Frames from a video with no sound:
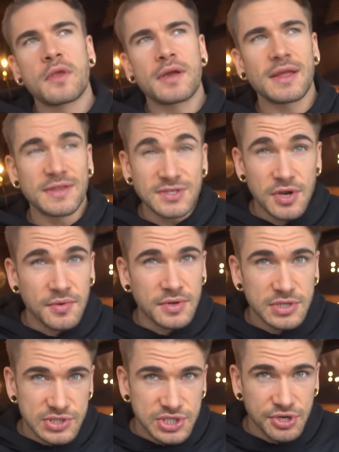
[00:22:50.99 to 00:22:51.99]
Again, these aren't
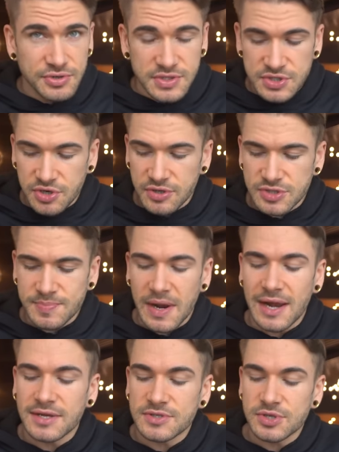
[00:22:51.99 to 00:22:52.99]
considered desserts, but
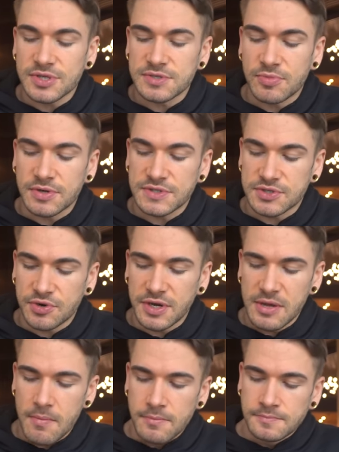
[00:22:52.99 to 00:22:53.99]
I consider these more
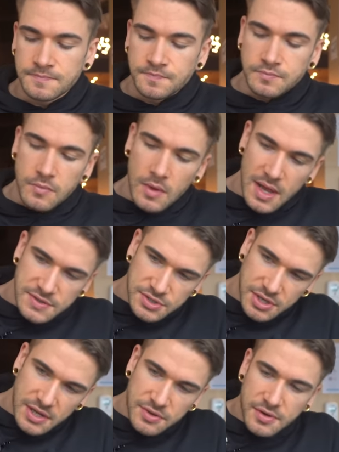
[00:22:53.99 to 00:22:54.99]
desserty. As
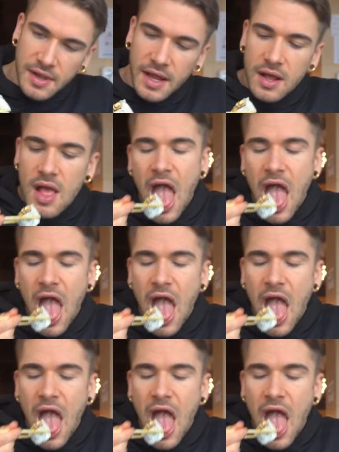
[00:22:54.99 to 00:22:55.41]
again, they're like...